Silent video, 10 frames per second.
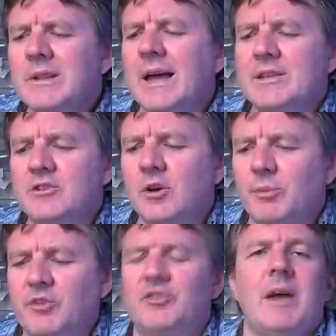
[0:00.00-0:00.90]
let your
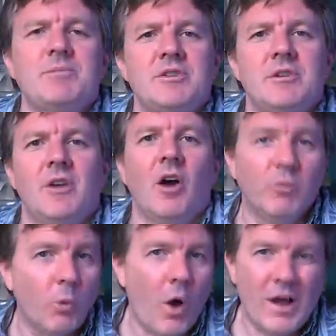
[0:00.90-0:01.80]
perception
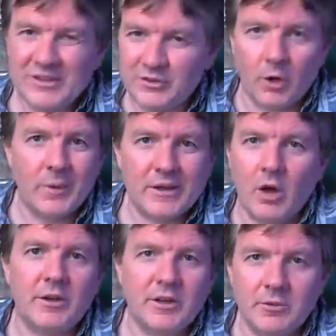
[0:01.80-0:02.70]
of what is going
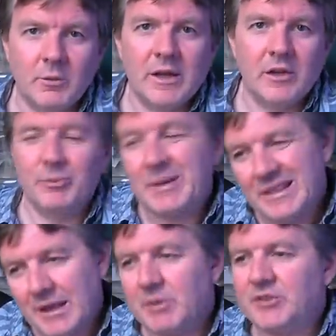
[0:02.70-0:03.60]
on in the world be
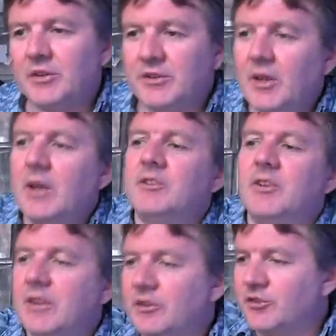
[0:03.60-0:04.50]
limited
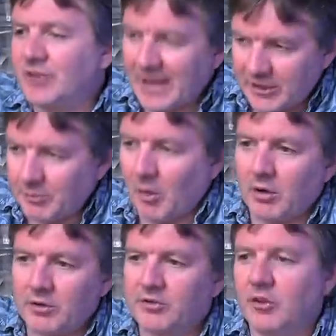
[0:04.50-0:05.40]
to this
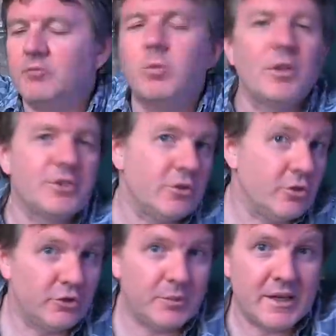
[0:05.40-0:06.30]
sandbox of what the
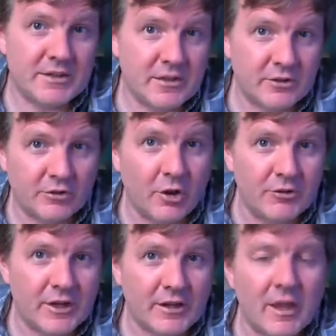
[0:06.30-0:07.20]
news media is
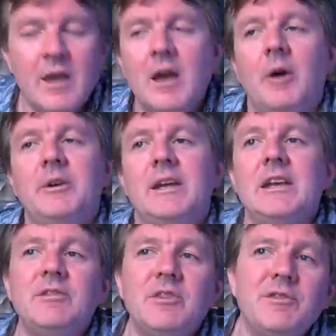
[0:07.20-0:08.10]
covering. And
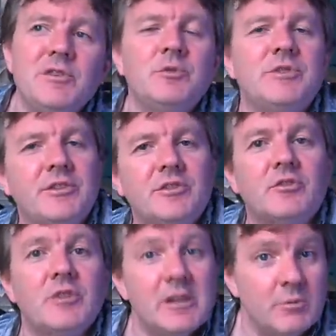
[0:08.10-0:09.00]
even if you
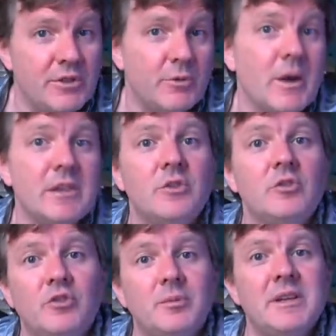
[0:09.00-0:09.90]
disagree with the way the
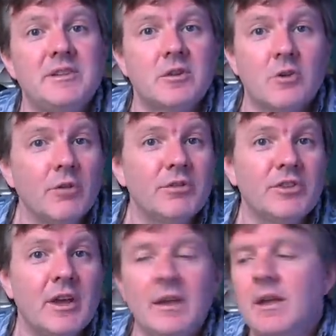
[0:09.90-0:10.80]
news media
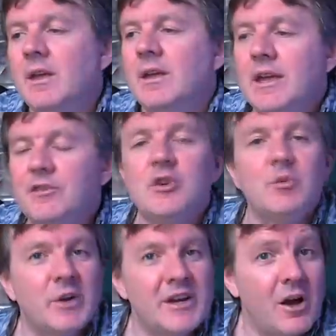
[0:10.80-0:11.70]
covers it, if
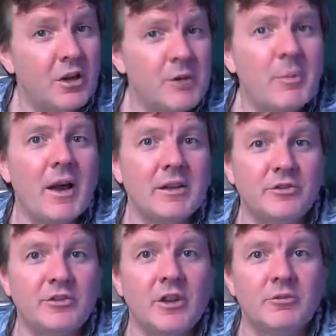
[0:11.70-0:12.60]
you preoccupy
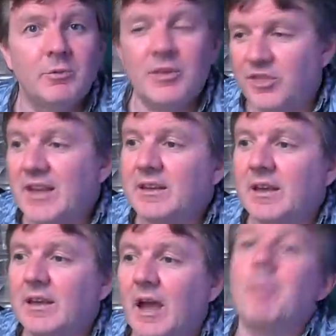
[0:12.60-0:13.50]
yourself with
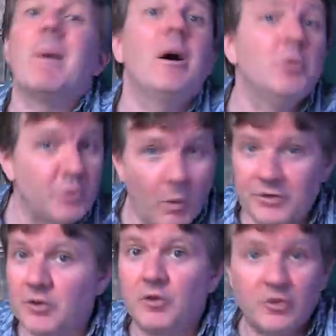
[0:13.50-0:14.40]
thinking about
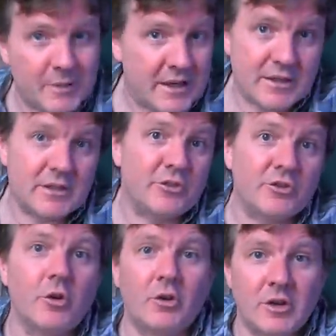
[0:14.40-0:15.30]
what the news media is
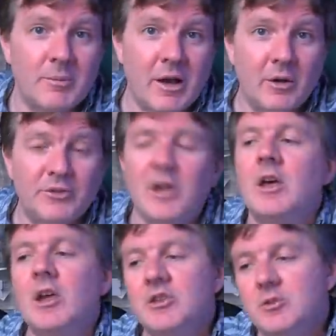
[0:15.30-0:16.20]
talking about,
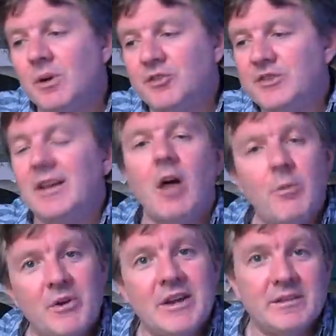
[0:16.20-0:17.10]
you are still
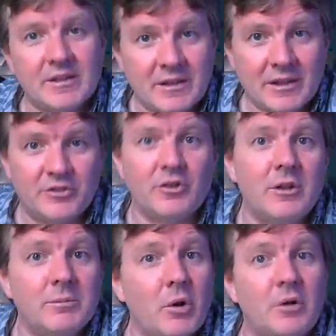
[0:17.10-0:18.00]
operating in that
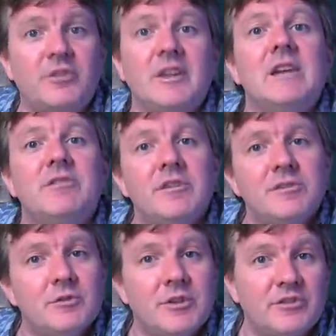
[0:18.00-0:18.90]
sandbox, even
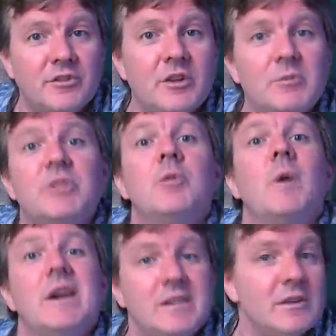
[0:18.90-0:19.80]
if you disagree with the
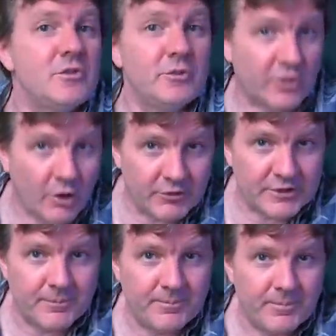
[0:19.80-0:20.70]
way the issues are covered.